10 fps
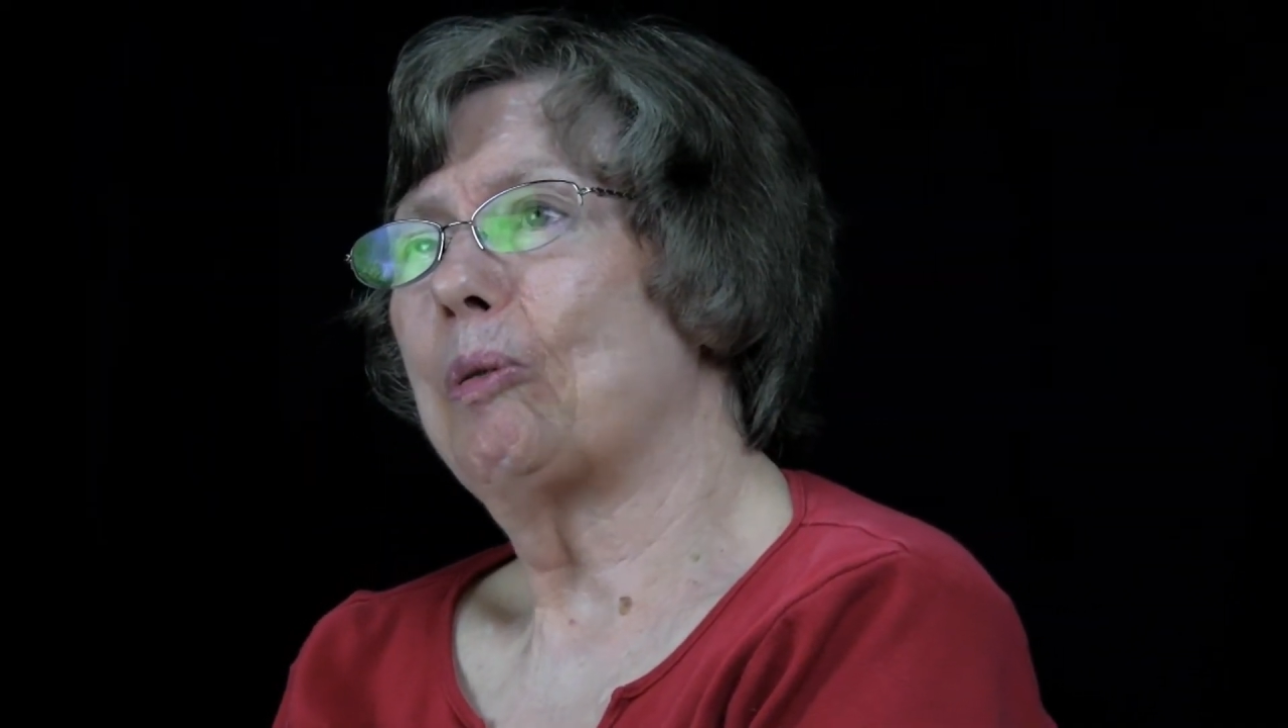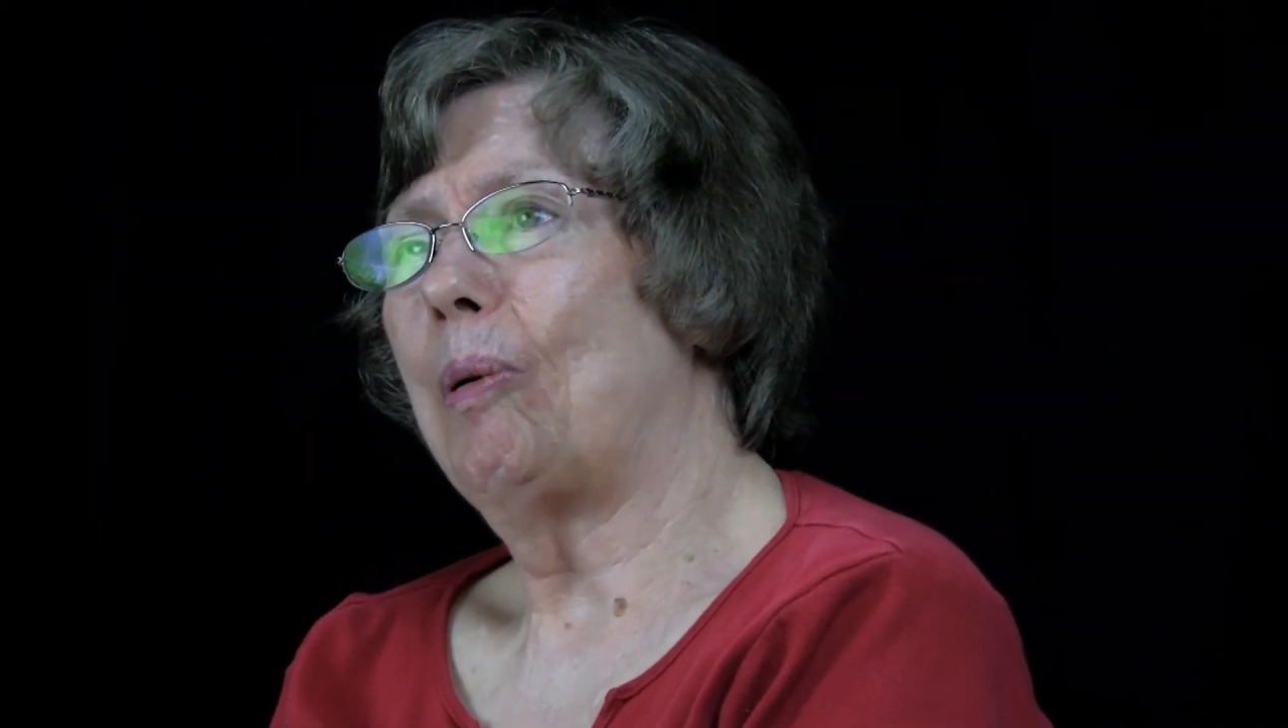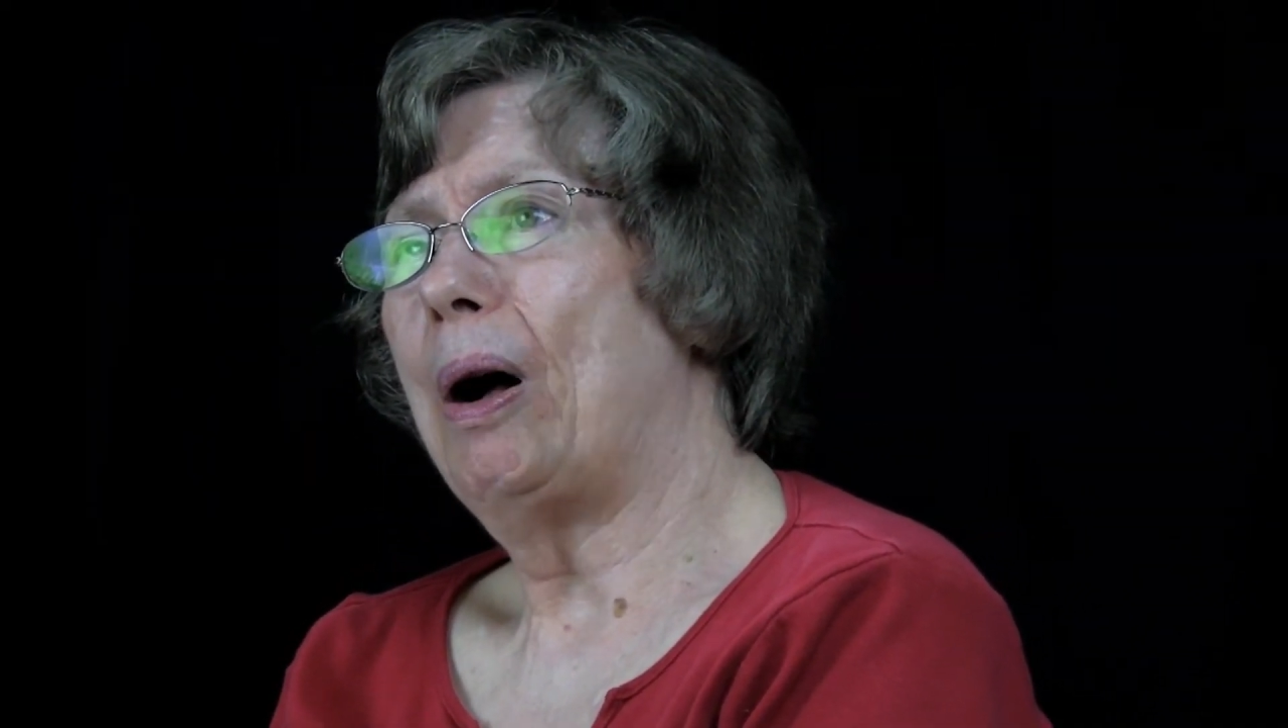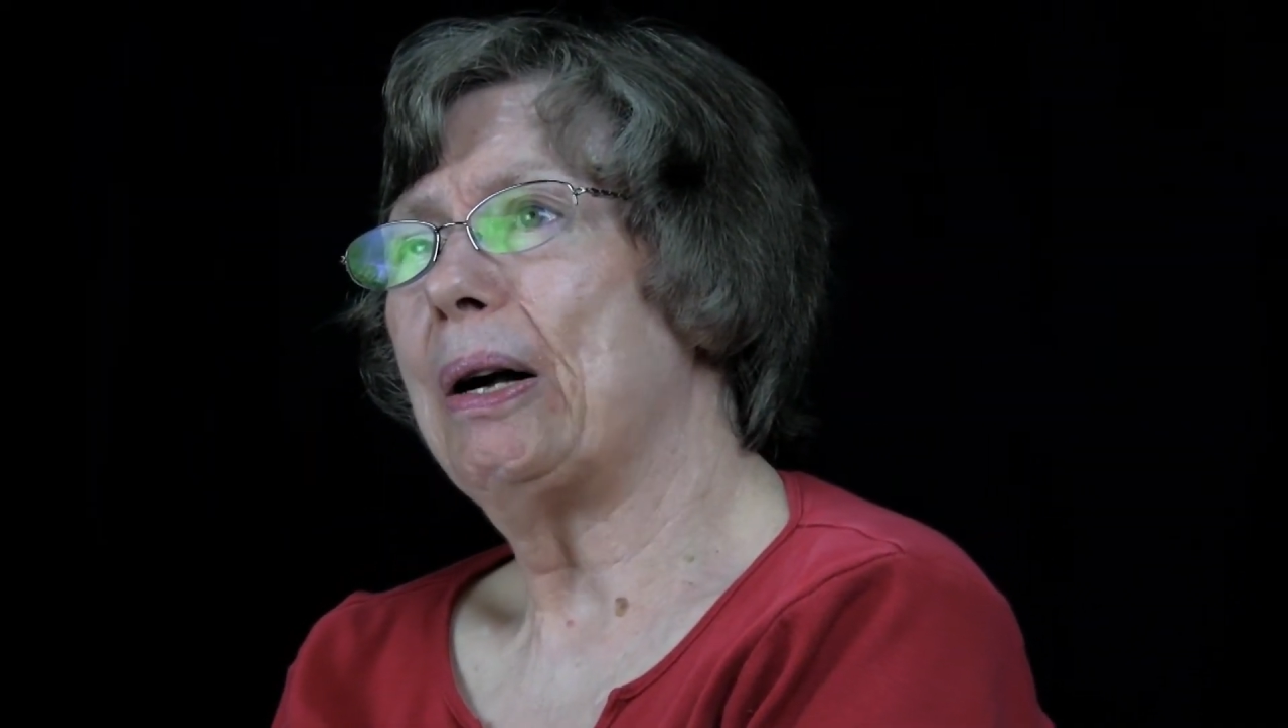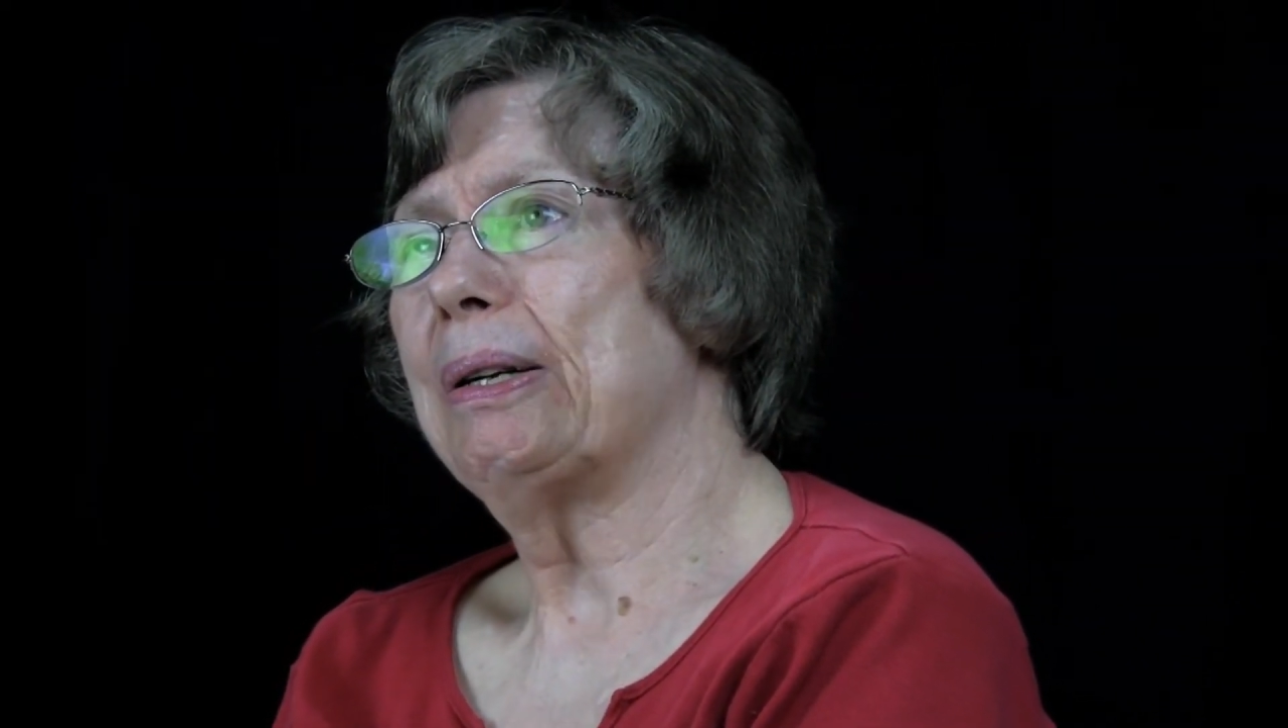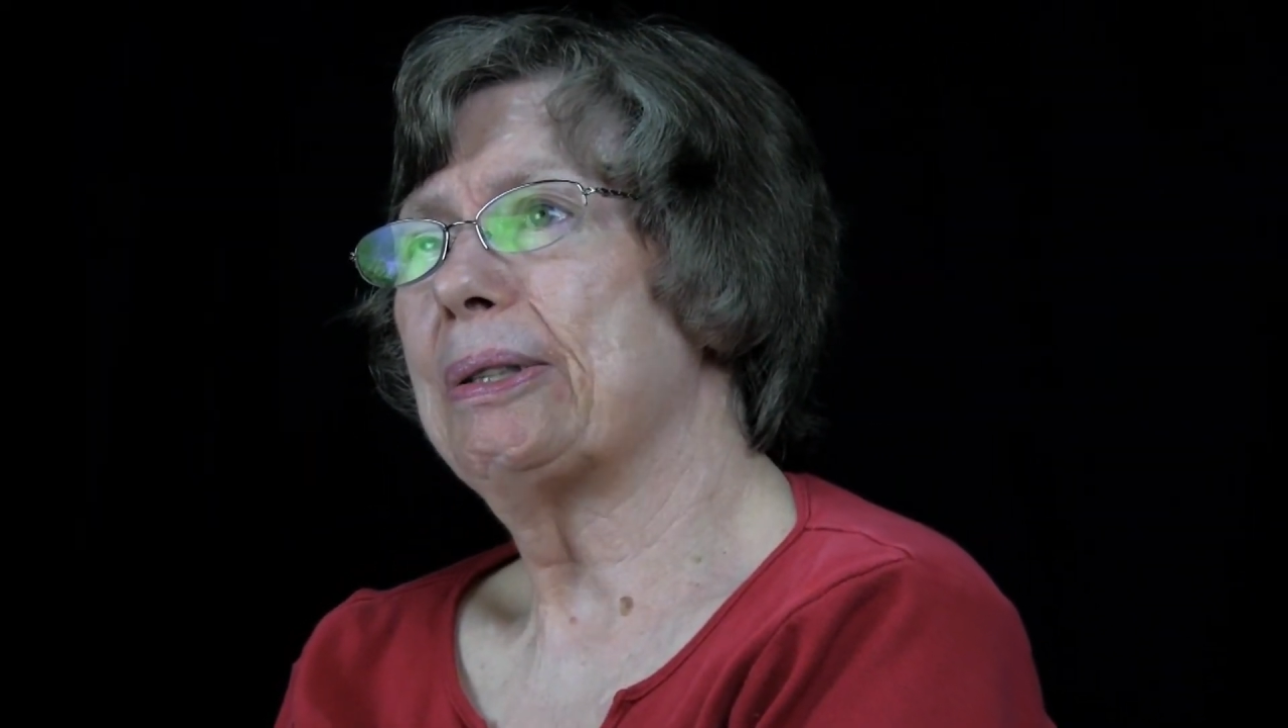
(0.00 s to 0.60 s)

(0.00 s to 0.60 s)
walk